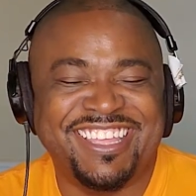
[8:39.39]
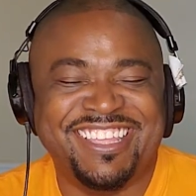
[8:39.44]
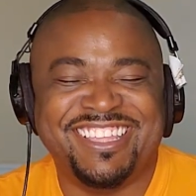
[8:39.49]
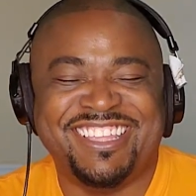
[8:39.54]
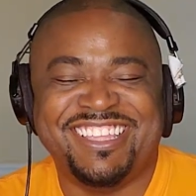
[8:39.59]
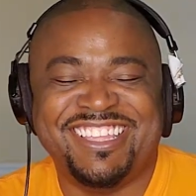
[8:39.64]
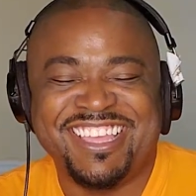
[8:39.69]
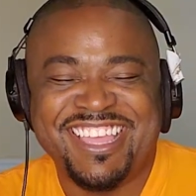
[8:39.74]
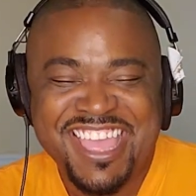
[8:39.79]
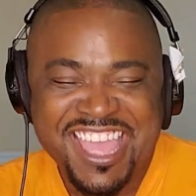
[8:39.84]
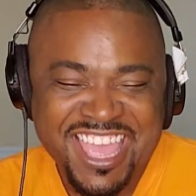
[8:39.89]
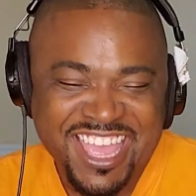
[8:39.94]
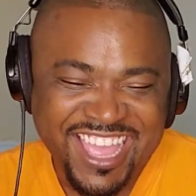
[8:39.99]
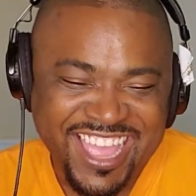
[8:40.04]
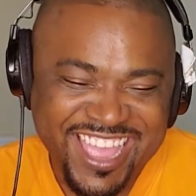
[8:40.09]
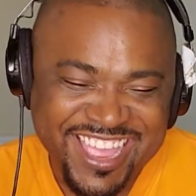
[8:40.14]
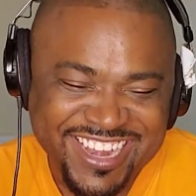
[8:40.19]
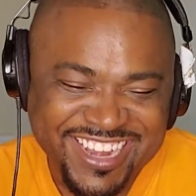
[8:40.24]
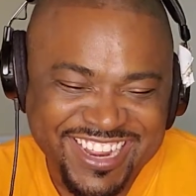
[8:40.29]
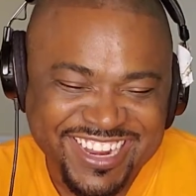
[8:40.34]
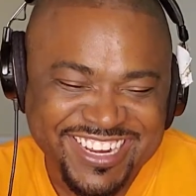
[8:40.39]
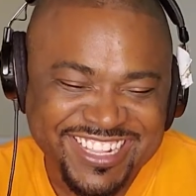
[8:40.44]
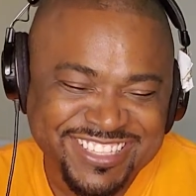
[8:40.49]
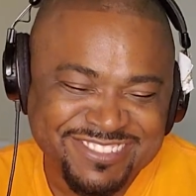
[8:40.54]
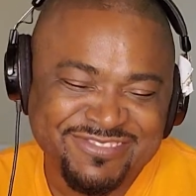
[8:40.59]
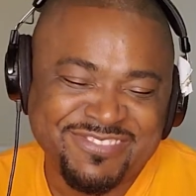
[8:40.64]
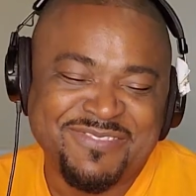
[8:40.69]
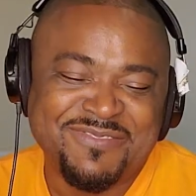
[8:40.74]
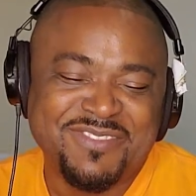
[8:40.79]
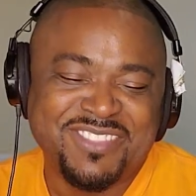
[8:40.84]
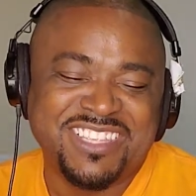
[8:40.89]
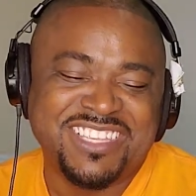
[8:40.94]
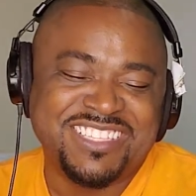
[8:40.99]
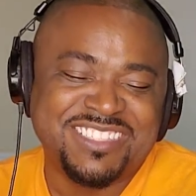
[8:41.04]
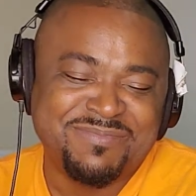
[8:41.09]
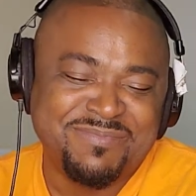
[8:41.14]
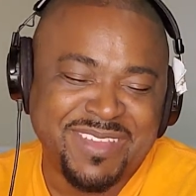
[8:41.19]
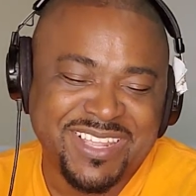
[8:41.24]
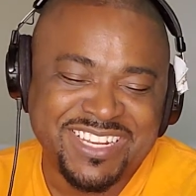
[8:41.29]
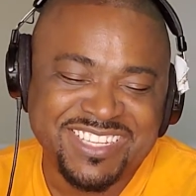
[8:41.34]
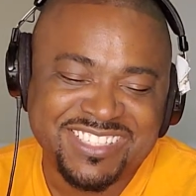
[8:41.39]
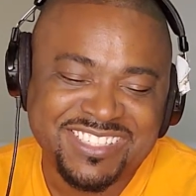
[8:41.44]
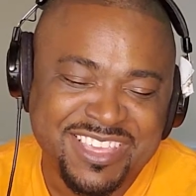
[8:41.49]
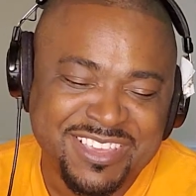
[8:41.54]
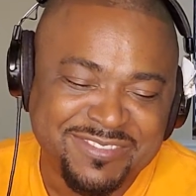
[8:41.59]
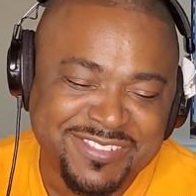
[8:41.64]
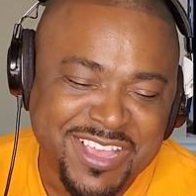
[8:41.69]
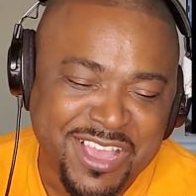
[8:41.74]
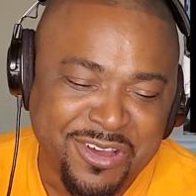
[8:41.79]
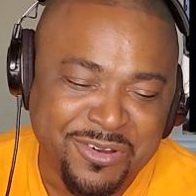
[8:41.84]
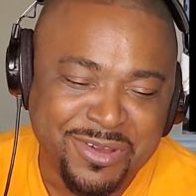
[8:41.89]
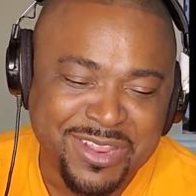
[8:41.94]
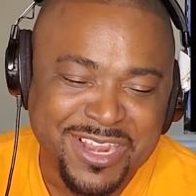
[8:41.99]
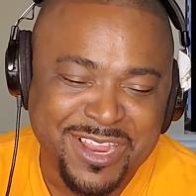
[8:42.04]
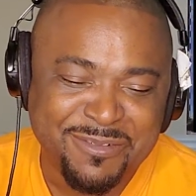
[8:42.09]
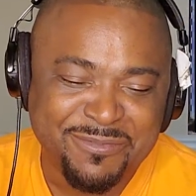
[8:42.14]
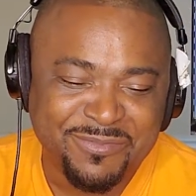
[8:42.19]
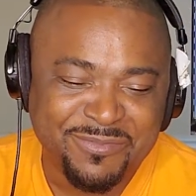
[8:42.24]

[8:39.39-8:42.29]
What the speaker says: I know these minutes keep going up.